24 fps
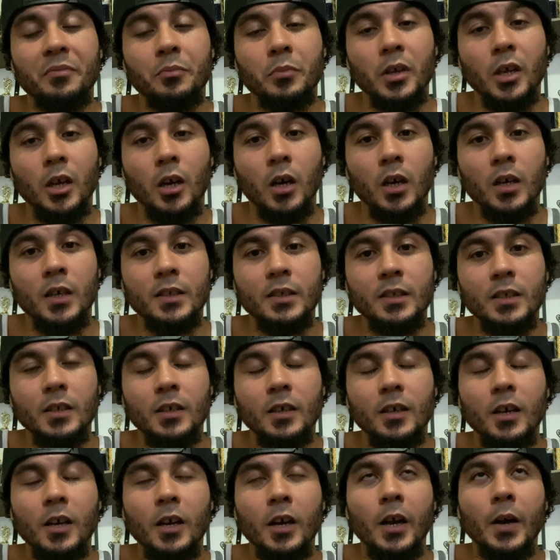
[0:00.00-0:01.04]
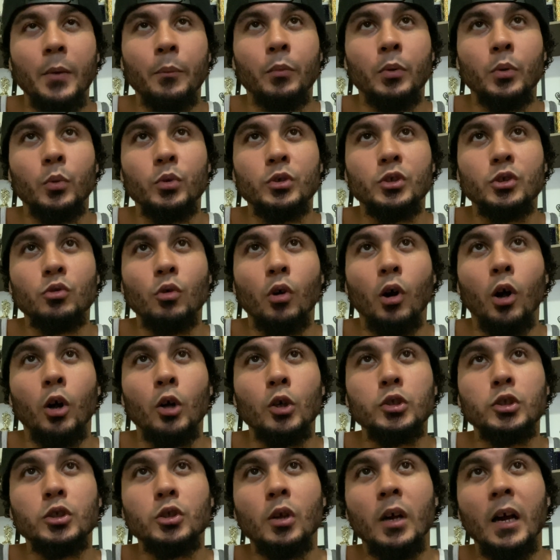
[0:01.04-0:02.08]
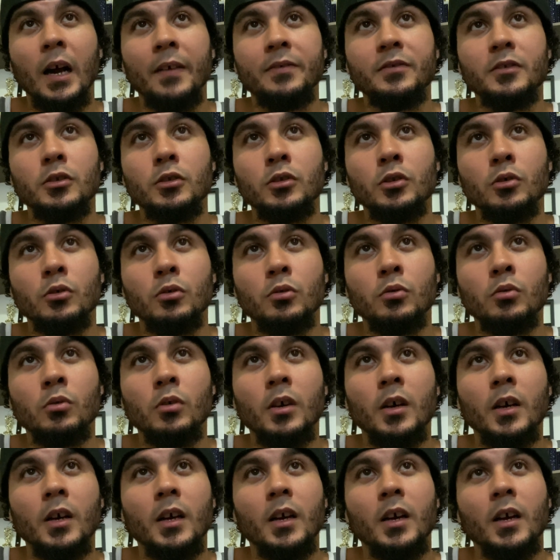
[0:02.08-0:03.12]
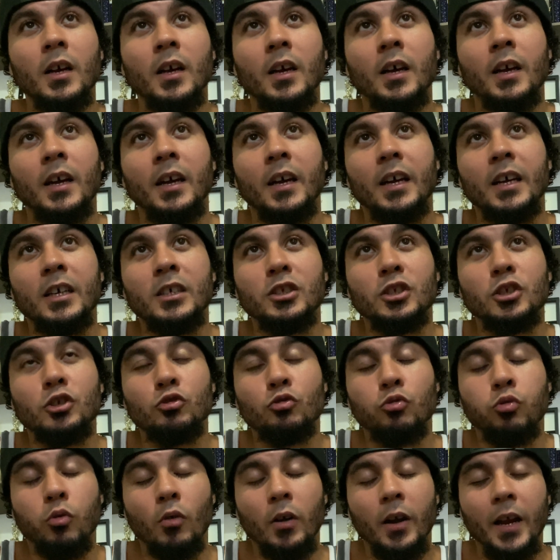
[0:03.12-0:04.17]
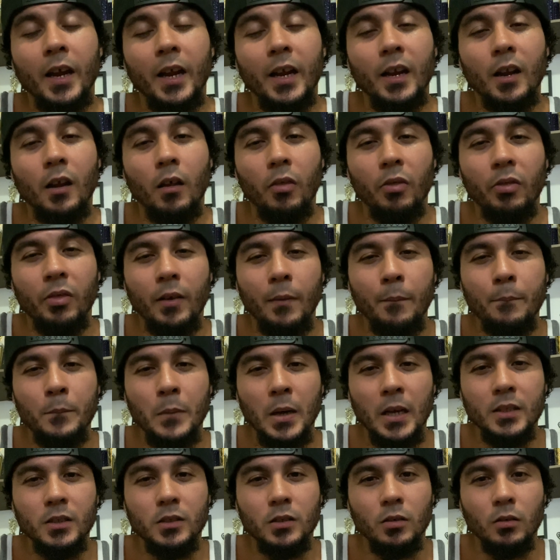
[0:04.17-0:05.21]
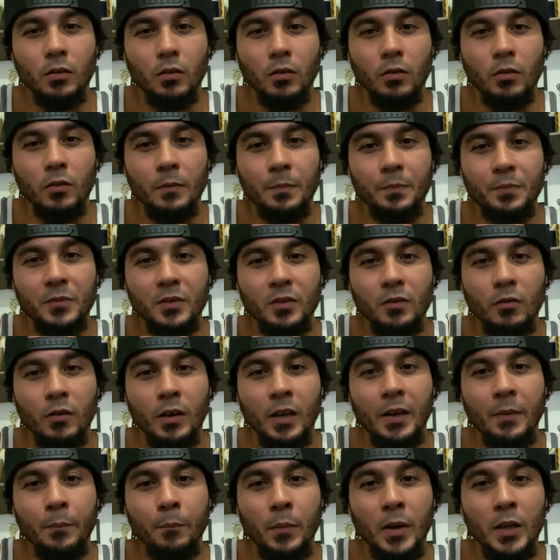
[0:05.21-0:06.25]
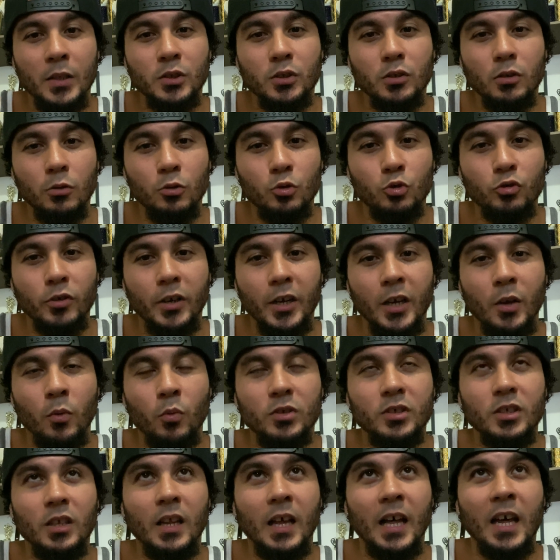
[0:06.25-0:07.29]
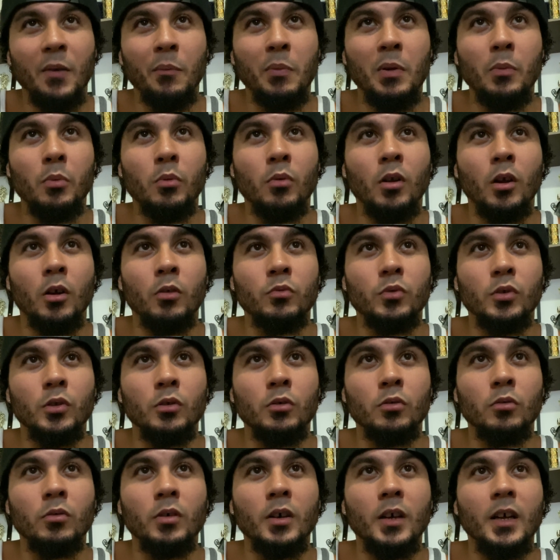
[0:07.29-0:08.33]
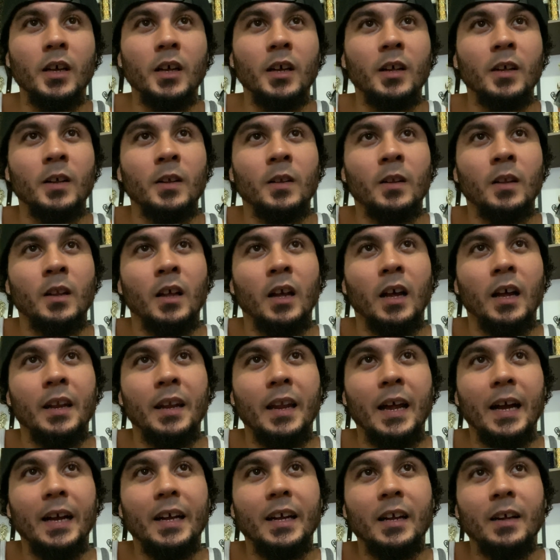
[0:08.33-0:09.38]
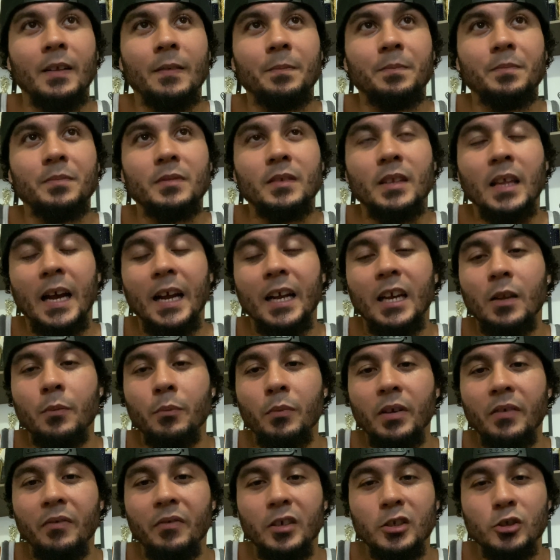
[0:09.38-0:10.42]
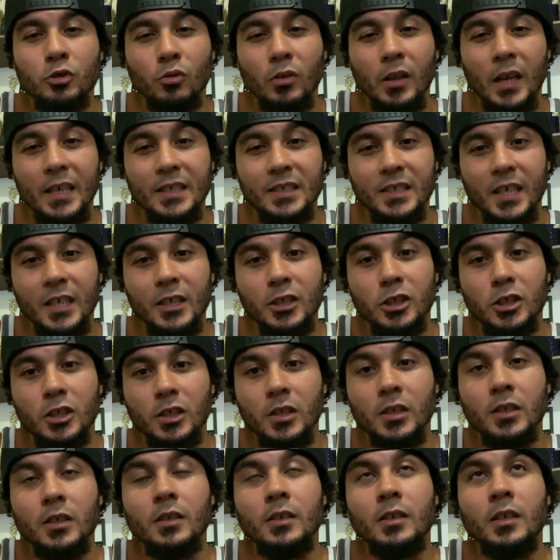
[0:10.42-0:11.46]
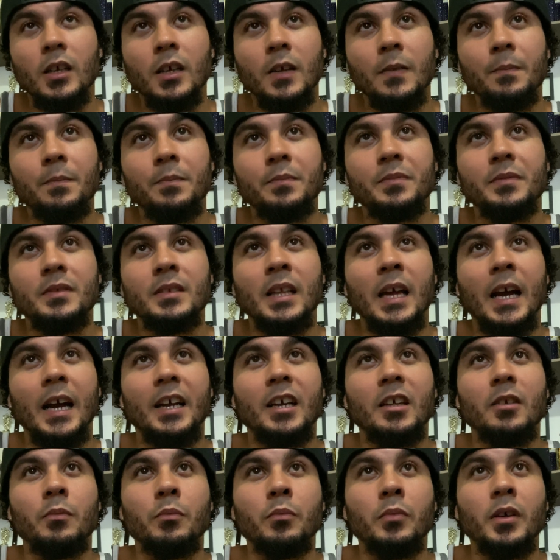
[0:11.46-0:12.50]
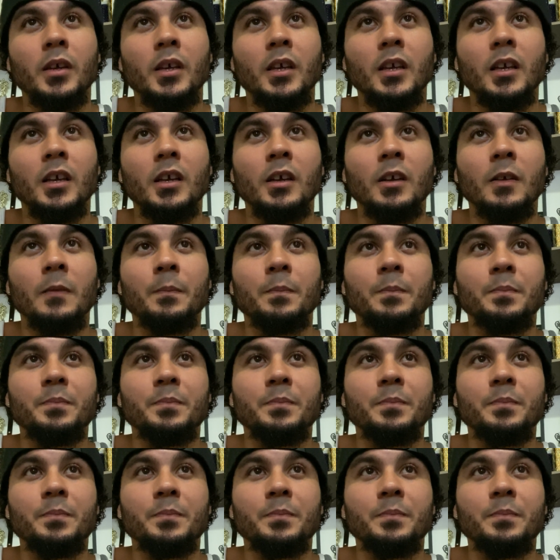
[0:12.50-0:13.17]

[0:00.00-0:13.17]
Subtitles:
beyond. But what you also have to do is train the mental, right? Mental training, which a lot of people don't do. And that can be visualization. That can be